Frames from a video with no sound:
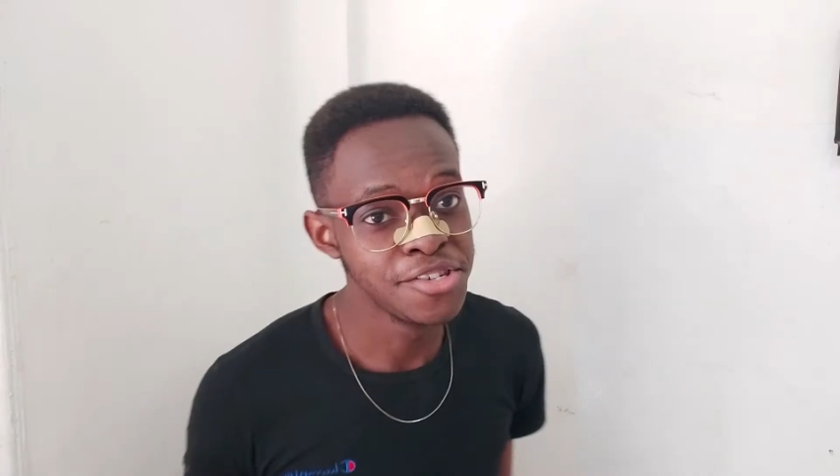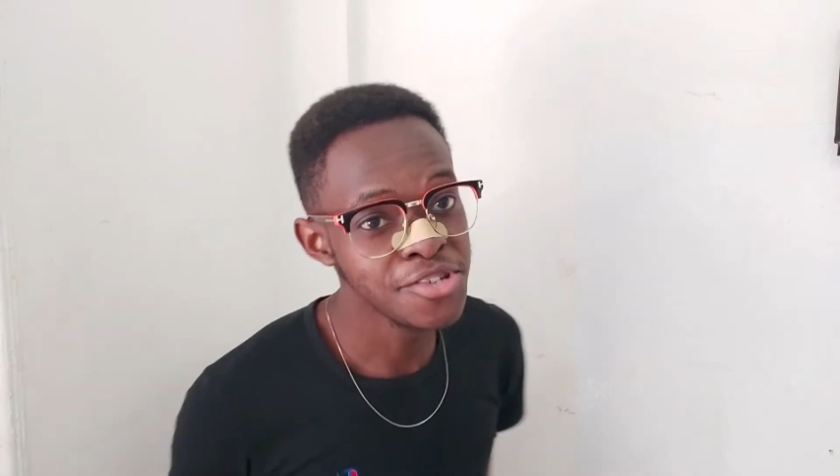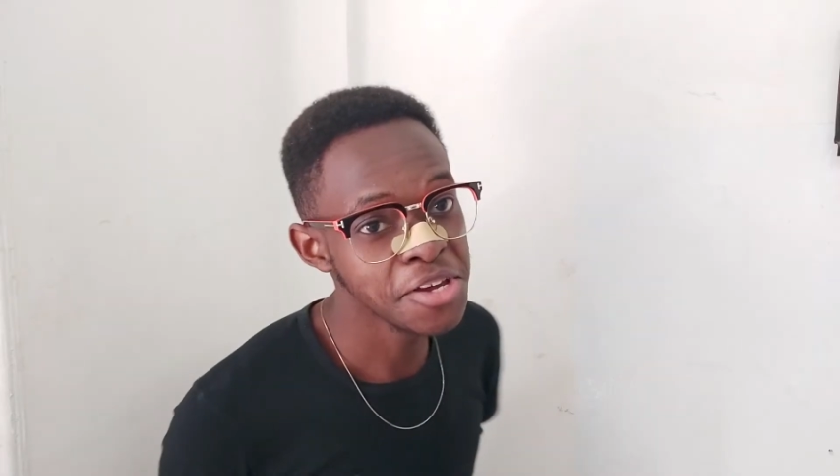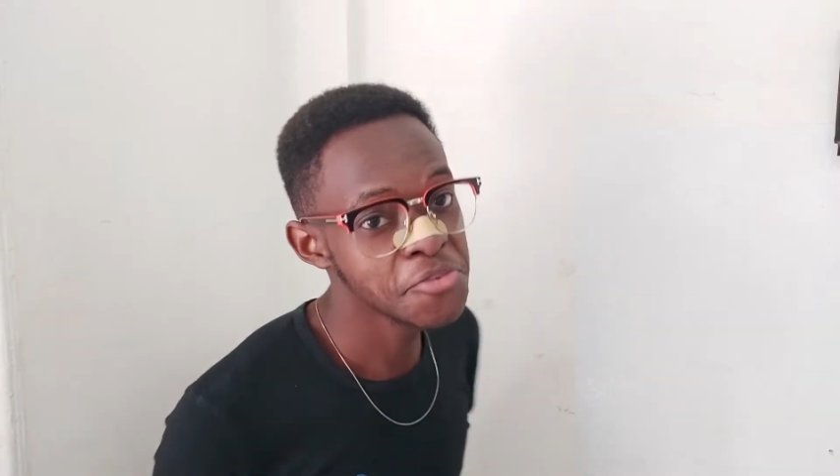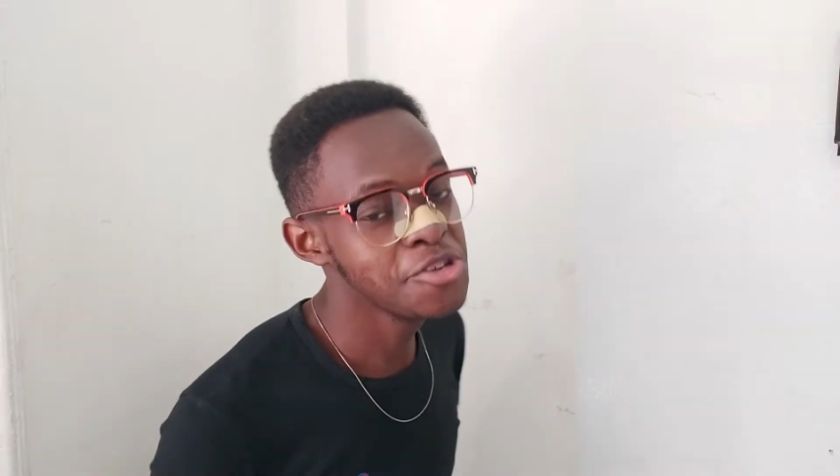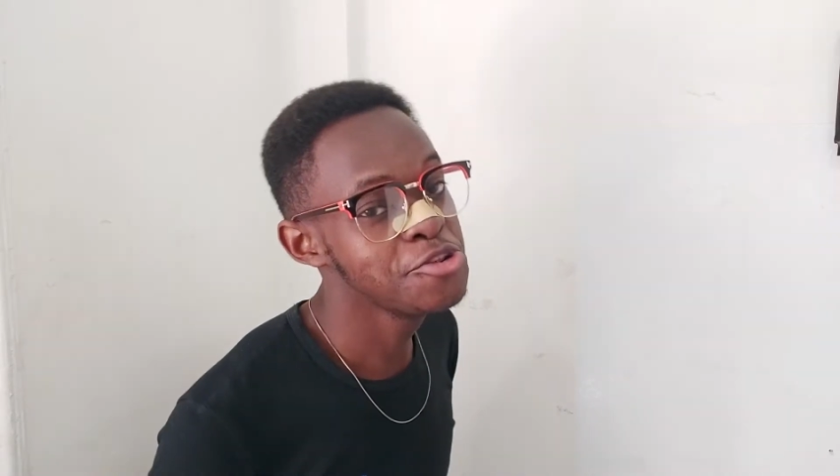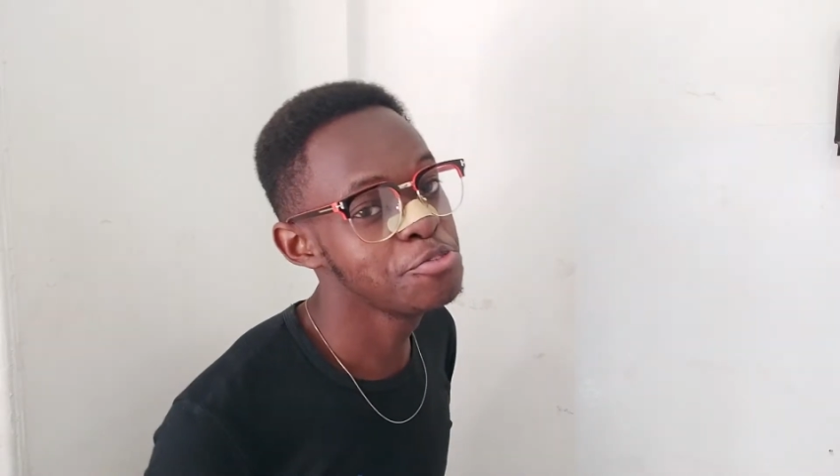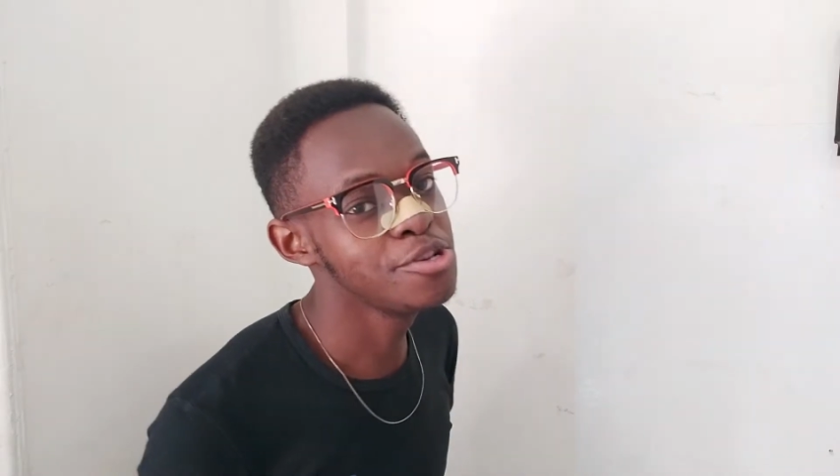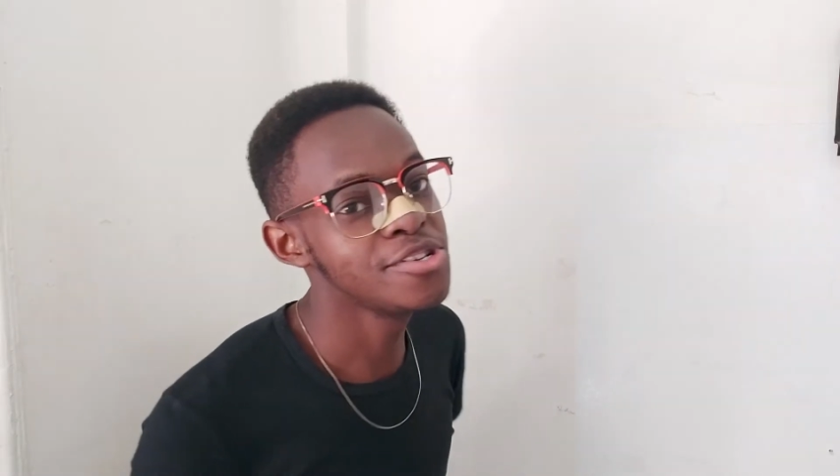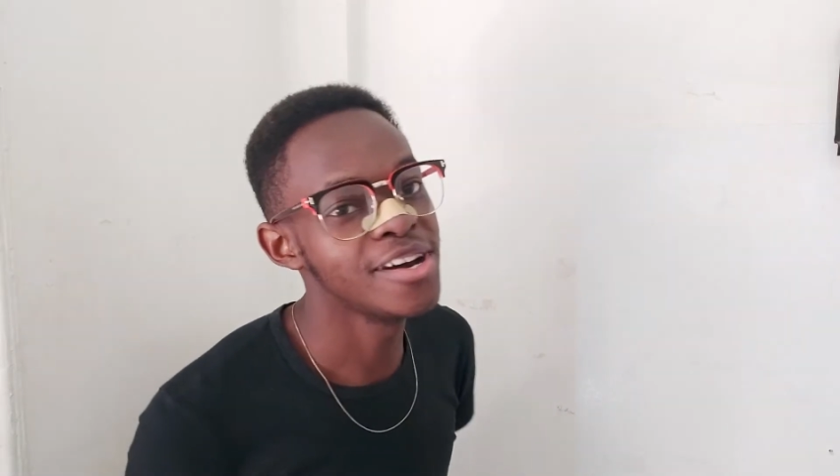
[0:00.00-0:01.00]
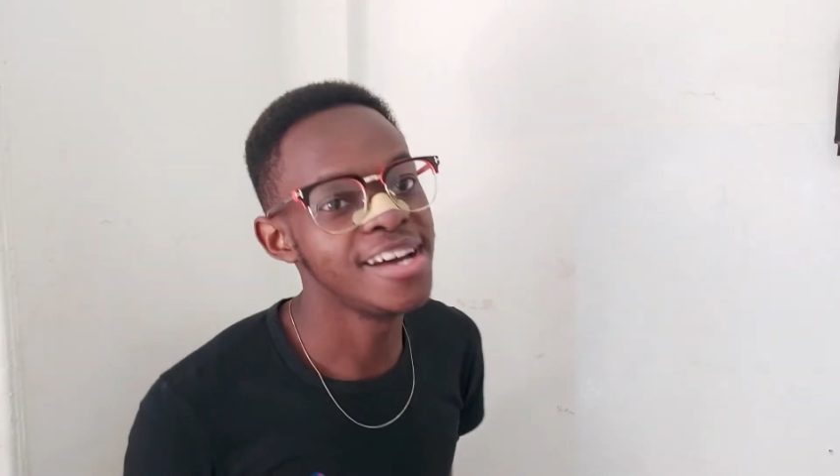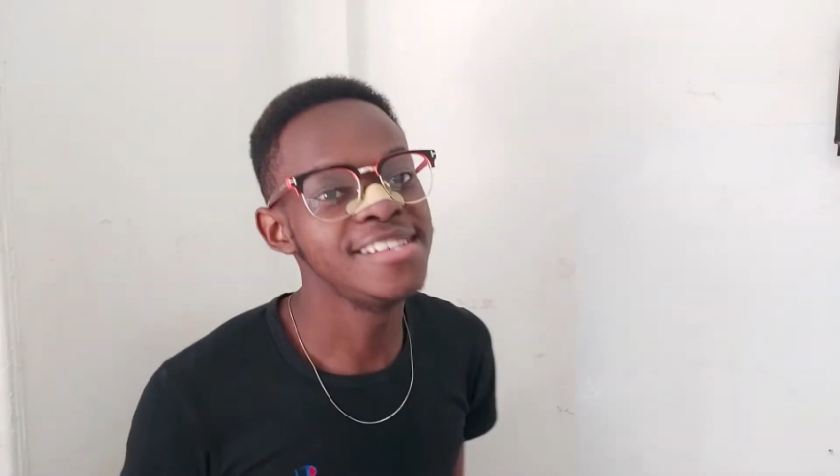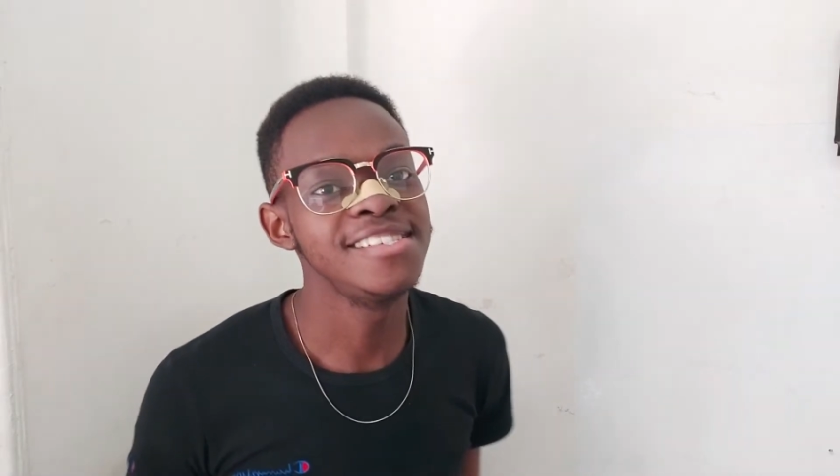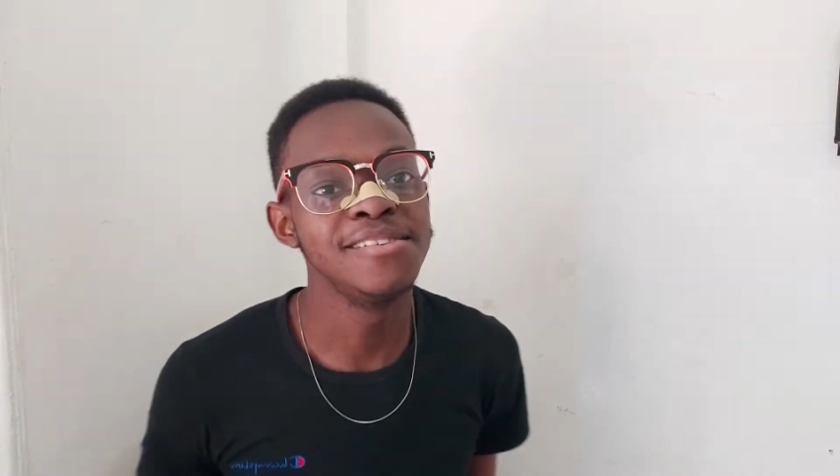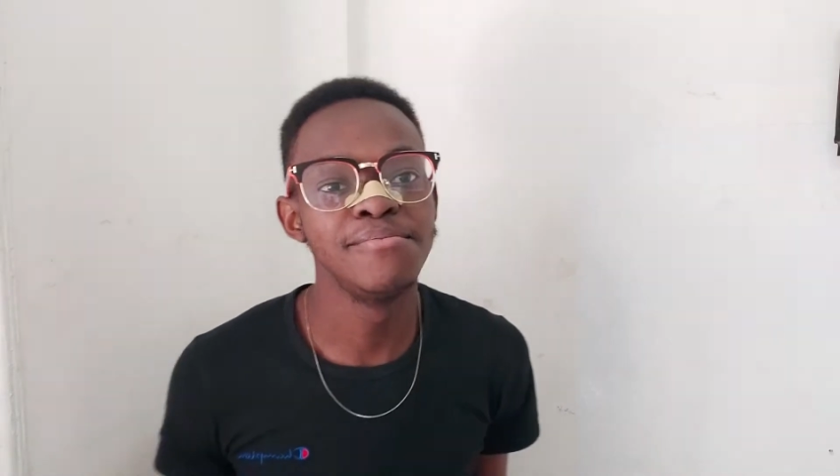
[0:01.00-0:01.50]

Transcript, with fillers: And do you know that when you put your hand in a